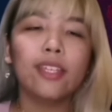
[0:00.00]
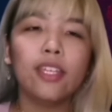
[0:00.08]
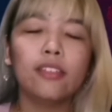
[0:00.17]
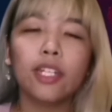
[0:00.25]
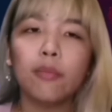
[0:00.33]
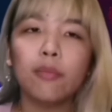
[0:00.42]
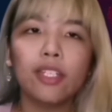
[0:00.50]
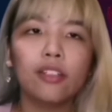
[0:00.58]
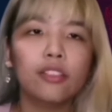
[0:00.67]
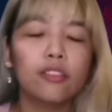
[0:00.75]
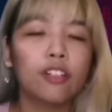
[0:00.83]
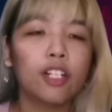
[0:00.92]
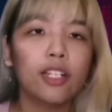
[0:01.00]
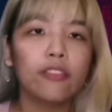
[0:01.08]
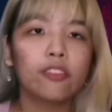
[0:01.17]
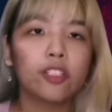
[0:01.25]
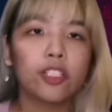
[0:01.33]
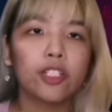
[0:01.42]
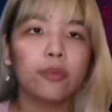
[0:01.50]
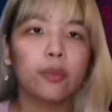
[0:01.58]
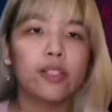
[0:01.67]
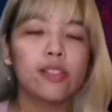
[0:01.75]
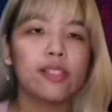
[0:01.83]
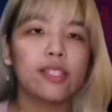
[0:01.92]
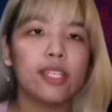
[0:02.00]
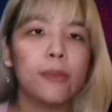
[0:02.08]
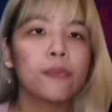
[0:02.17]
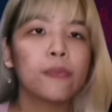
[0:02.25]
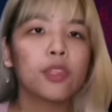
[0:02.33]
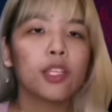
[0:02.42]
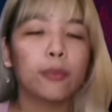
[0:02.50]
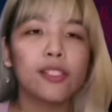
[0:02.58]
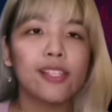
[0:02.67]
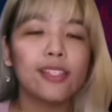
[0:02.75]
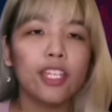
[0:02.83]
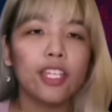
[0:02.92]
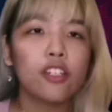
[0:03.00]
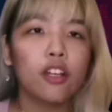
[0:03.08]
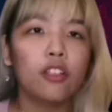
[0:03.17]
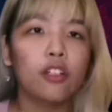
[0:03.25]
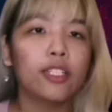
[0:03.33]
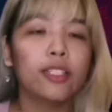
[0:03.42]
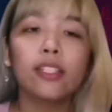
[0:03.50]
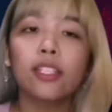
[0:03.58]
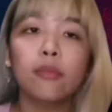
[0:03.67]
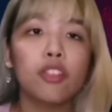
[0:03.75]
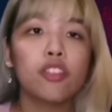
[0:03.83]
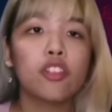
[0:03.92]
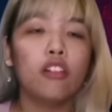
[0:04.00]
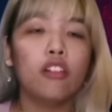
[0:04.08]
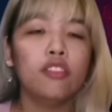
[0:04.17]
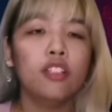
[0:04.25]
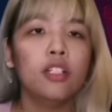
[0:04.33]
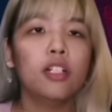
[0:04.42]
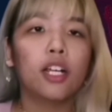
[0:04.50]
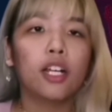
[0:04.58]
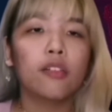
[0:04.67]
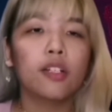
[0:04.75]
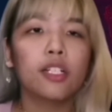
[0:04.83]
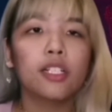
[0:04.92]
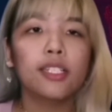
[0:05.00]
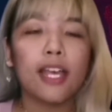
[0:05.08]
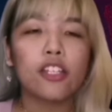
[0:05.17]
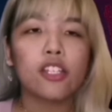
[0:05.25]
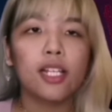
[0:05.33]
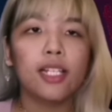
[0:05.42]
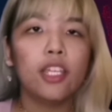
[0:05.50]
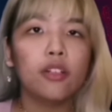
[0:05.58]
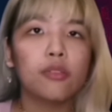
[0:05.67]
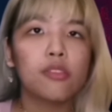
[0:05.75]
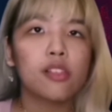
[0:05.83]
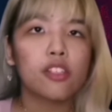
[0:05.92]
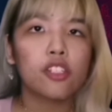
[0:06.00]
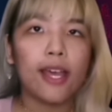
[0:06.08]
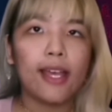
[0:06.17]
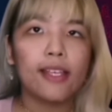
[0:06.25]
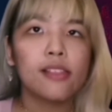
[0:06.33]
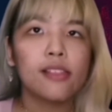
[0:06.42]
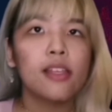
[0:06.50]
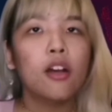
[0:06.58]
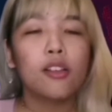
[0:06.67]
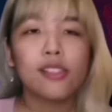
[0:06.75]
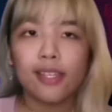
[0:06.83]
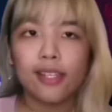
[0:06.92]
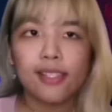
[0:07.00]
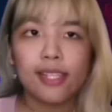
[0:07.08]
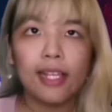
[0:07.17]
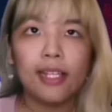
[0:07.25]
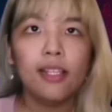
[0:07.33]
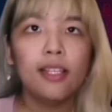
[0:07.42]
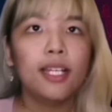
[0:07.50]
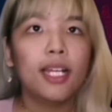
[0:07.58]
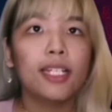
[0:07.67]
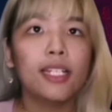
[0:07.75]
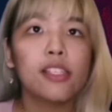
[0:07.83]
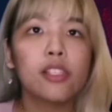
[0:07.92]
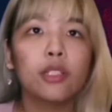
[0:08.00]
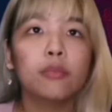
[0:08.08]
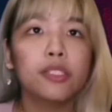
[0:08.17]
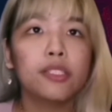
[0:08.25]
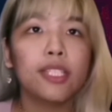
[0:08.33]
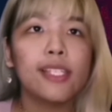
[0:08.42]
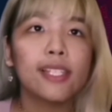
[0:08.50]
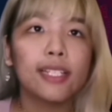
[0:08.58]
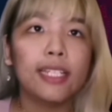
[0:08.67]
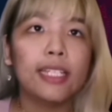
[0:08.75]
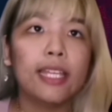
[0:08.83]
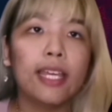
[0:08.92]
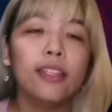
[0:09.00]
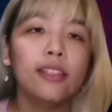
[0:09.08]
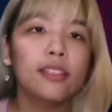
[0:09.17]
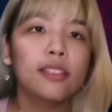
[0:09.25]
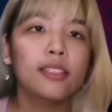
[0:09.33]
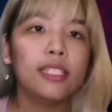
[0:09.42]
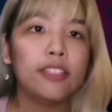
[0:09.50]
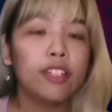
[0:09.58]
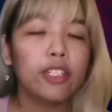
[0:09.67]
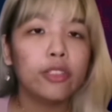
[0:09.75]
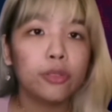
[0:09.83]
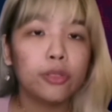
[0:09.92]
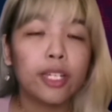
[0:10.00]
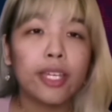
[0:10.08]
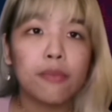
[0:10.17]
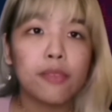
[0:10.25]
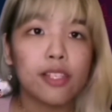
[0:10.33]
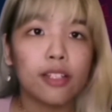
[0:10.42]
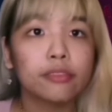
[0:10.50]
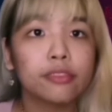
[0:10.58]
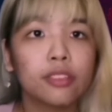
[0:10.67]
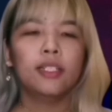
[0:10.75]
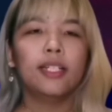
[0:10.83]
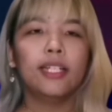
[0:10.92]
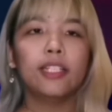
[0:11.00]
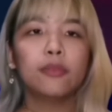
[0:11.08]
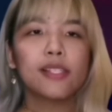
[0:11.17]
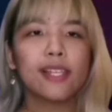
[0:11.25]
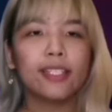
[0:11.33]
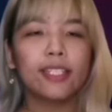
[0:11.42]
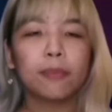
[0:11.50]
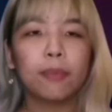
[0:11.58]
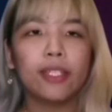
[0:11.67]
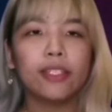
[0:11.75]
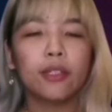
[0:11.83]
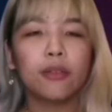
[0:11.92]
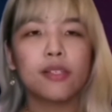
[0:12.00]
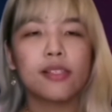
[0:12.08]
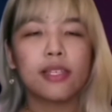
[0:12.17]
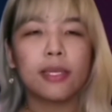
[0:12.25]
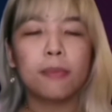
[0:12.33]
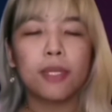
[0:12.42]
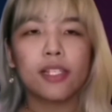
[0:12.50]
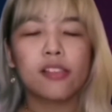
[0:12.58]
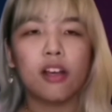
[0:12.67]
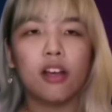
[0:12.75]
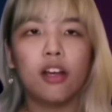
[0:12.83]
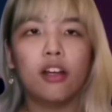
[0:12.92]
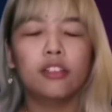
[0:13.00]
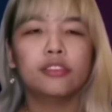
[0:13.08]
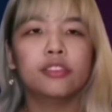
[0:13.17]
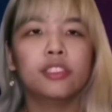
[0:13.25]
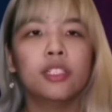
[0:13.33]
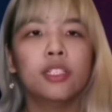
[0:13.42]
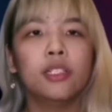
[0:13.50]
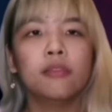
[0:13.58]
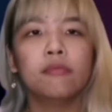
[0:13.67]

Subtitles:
that the three men on the far left corner was the representation or an image of our national heroes such as Jose Rizal, Ariston Bautista Lin, and even Luna himself. It was said that the painting was a mix of